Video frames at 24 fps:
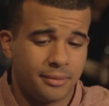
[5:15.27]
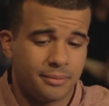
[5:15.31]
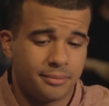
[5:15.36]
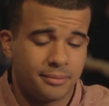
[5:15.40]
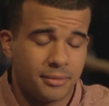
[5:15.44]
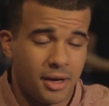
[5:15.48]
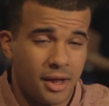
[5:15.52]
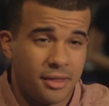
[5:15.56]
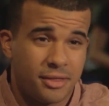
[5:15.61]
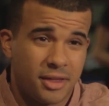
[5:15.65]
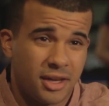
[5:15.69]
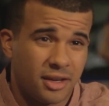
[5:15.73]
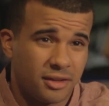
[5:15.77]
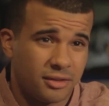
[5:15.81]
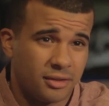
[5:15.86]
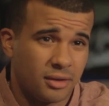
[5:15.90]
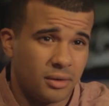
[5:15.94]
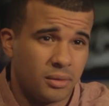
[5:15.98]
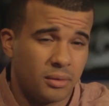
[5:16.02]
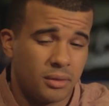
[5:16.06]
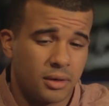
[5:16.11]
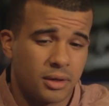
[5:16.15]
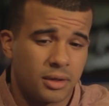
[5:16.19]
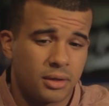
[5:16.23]
I think so.
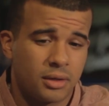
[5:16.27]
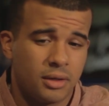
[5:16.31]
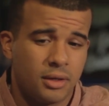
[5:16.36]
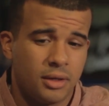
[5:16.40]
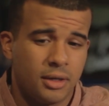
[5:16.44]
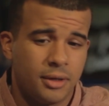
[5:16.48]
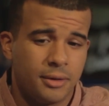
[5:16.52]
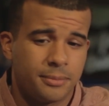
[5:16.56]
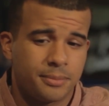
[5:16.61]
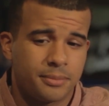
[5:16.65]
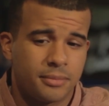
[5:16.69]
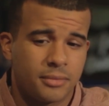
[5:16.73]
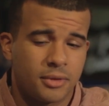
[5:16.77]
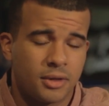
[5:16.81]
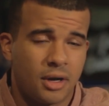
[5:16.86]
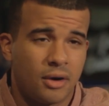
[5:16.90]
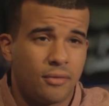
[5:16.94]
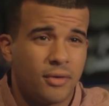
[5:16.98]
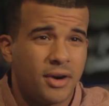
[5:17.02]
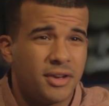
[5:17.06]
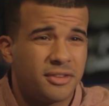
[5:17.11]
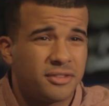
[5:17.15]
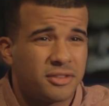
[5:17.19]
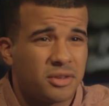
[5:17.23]
I
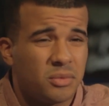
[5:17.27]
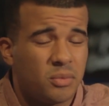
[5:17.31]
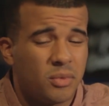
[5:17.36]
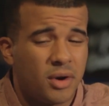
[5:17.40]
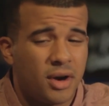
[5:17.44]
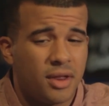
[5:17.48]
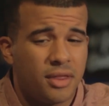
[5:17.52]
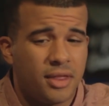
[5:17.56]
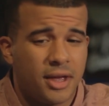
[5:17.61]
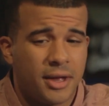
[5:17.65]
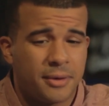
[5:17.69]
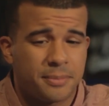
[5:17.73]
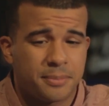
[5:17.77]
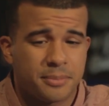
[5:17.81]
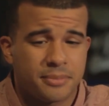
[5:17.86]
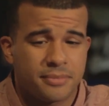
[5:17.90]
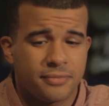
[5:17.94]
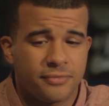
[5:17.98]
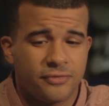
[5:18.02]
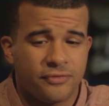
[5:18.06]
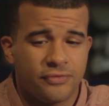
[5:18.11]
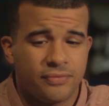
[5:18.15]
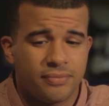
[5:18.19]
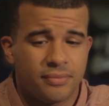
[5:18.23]
read somewhere that
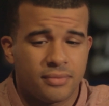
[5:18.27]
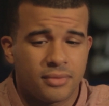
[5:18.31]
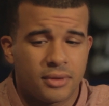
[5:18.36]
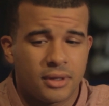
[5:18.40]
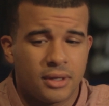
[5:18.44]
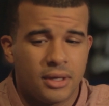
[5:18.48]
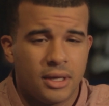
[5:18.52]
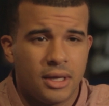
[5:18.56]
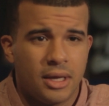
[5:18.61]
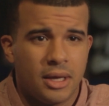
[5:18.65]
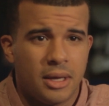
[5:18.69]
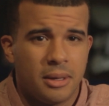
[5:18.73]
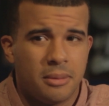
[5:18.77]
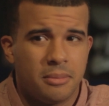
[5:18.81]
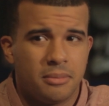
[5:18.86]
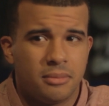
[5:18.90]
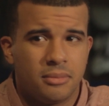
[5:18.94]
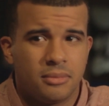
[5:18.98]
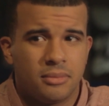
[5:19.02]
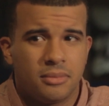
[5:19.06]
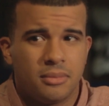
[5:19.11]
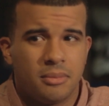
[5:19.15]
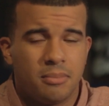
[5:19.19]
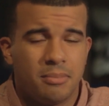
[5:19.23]

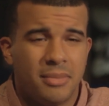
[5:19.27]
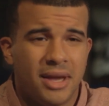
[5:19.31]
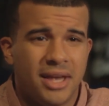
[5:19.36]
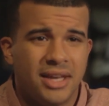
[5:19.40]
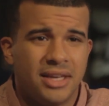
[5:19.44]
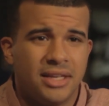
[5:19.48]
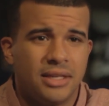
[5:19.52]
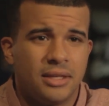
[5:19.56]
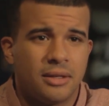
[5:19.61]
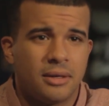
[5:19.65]
men